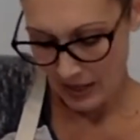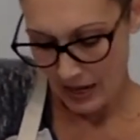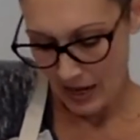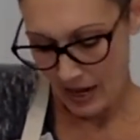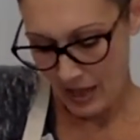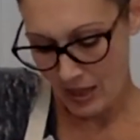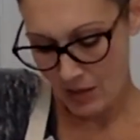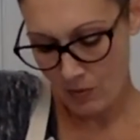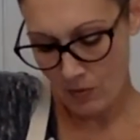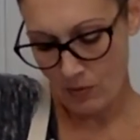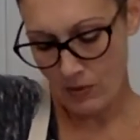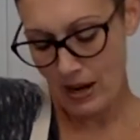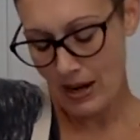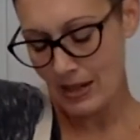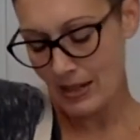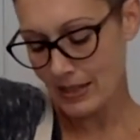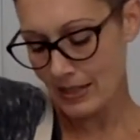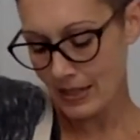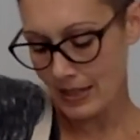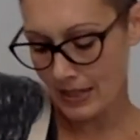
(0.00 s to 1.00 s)
And the meringue
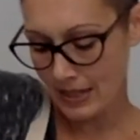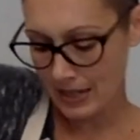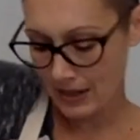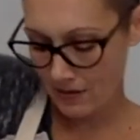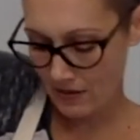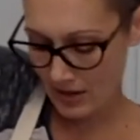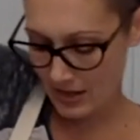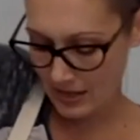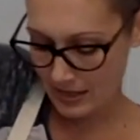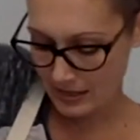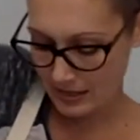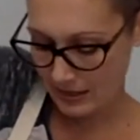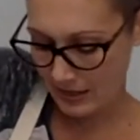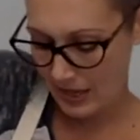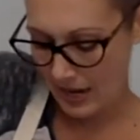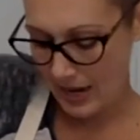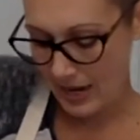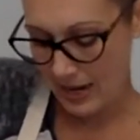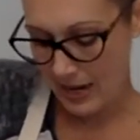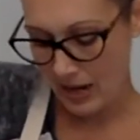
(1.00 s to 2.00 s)
is going to give it its
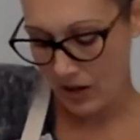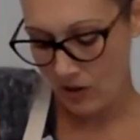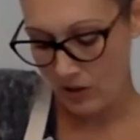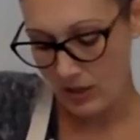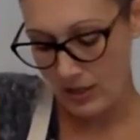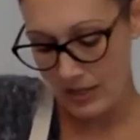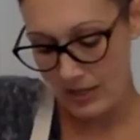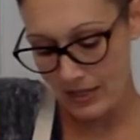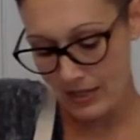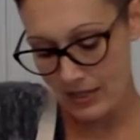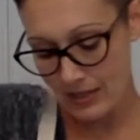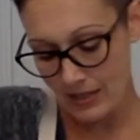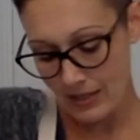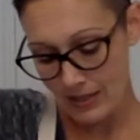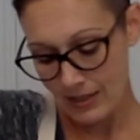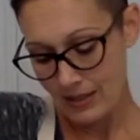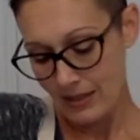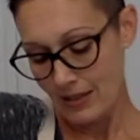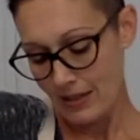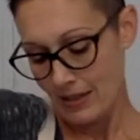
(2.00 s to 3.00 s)
light airiness,
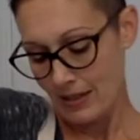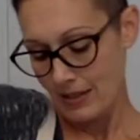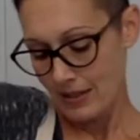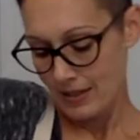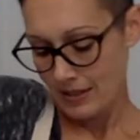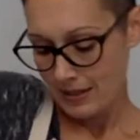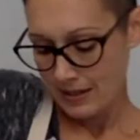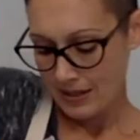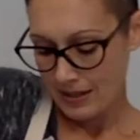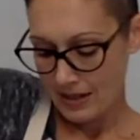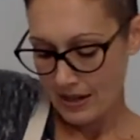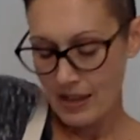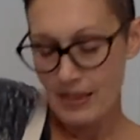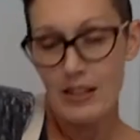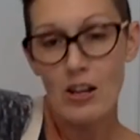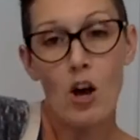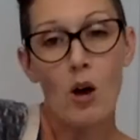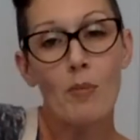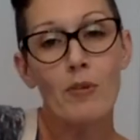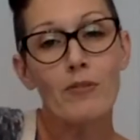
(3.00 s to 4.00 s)
and
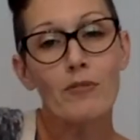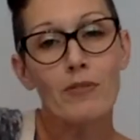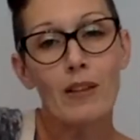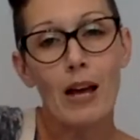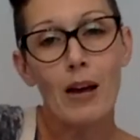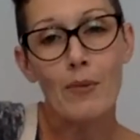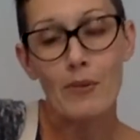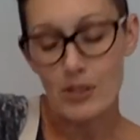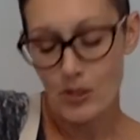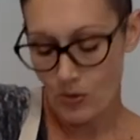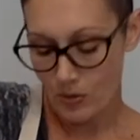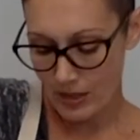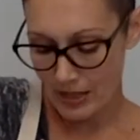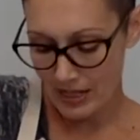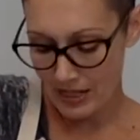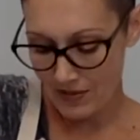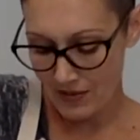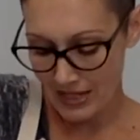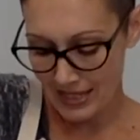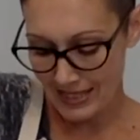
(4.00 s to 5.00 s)
the almond flour is going to
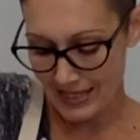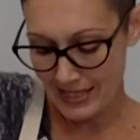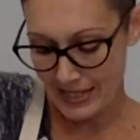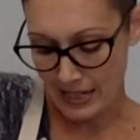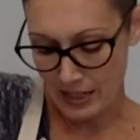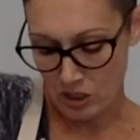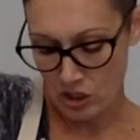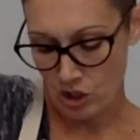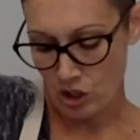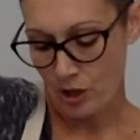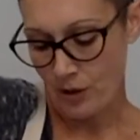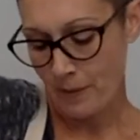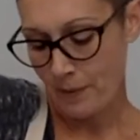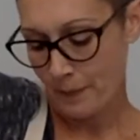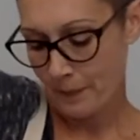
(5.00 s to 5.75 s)
give it its texture.